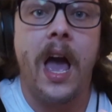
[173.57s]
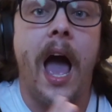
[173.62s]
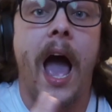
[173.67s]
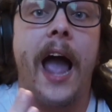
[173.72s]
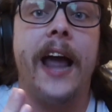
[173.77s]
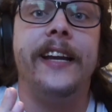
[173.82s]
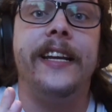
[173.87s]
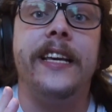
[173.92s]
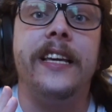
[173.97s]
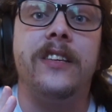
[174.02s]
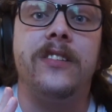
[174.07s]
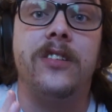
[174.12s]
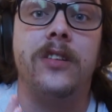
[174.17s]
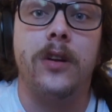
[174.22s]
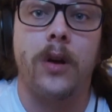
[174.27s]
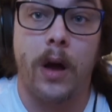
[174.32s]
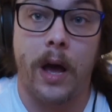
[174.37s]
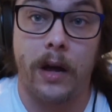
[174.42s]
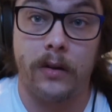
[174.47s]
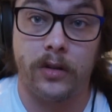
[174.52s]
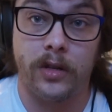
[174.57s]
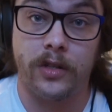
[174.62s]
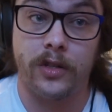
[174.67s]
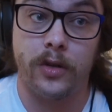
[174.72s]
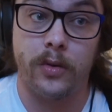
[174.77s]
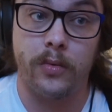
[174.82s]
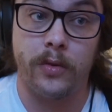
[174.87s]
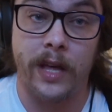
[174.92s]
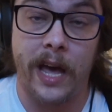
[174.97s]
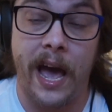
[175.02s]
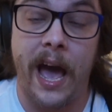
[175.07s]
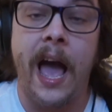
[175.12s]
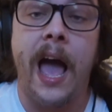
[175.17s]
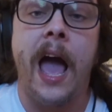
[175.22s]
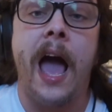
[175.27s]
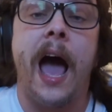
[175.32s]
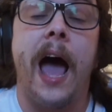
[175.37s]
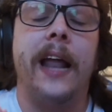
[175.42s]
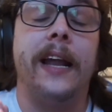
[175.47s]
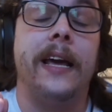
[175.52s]
I need to know how to do that.
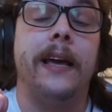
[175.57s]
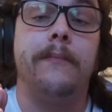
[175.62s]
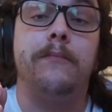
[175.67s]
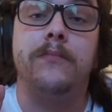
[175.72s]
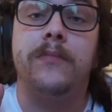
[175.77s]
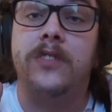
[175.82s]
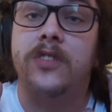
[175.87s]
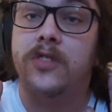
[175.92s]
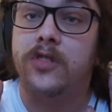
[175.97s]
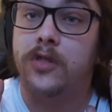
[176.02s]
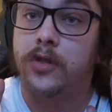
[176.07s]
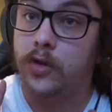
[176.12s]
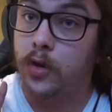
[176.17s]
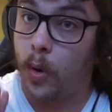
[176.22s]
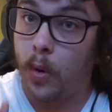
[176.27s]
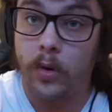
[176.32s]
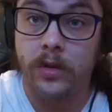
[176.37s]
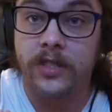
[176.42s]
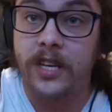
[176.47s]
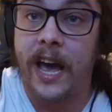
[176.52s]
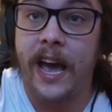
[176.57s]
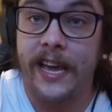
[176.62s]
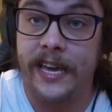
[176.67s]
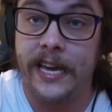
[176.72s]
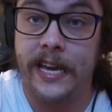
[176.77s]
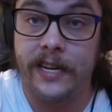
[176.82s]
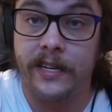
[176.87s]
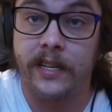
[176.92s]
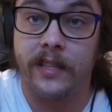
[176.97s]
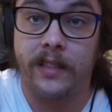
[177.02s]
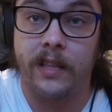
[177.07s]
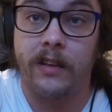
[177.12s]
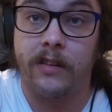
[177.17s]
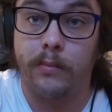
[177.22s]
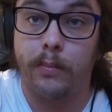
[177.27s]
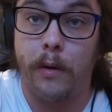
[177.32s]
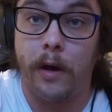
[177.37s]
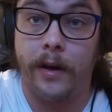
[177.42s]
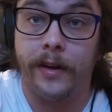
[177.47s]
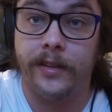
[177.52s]
And I'm so tired at this
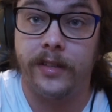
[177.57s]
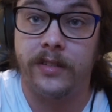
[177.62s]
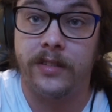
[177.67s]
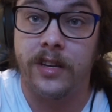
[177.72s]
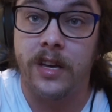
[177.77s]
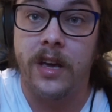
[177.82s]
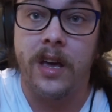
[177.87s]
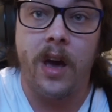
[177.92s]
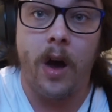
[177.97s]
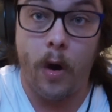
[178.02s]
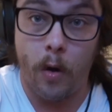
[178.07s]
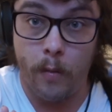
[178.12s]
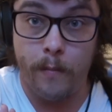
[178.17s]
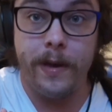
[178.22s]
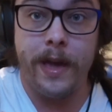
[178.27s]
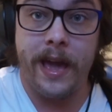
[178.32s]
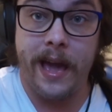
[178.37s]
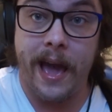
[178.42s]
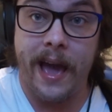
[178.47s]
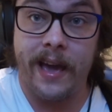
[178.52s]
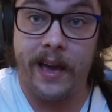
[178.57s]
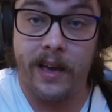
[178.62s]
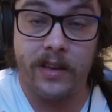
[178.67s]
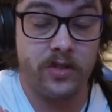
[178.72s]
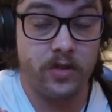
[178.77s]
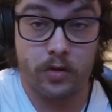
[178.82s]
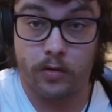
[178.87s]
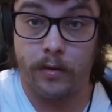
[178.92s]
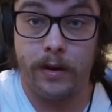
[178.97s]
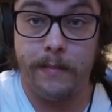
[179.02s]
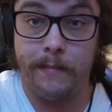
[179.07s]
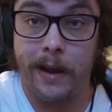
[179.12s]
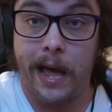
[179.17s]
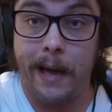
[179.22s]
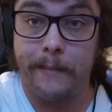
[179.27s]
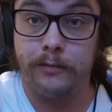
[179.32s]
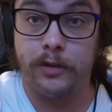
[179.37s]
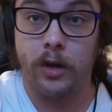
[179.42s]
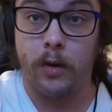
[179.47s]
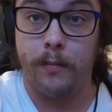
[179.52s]
point, OBS,
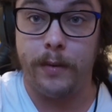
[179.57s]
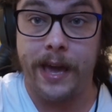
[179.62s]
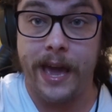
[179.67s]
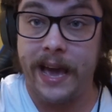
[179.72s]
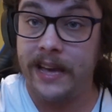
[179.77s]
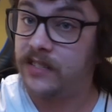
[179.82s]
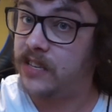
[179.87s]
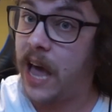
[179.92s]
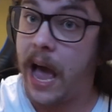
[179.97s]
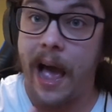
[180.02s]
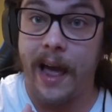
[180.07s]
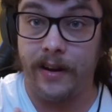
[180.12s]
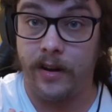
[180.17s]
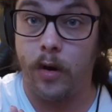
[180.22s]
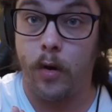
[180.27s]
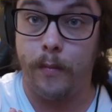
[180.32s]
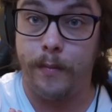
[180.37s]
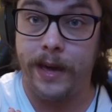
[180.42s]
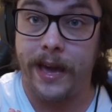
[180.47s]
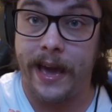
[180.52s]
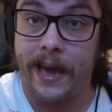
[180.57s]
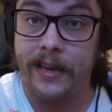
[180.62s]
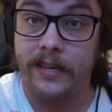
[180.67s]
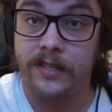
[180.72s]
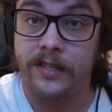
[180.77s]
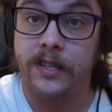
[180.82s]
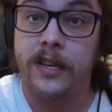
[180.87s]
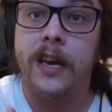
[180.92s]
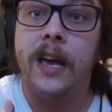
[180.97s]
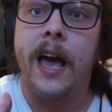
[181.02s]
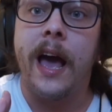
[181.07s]
Streamlabs OBS and OBS.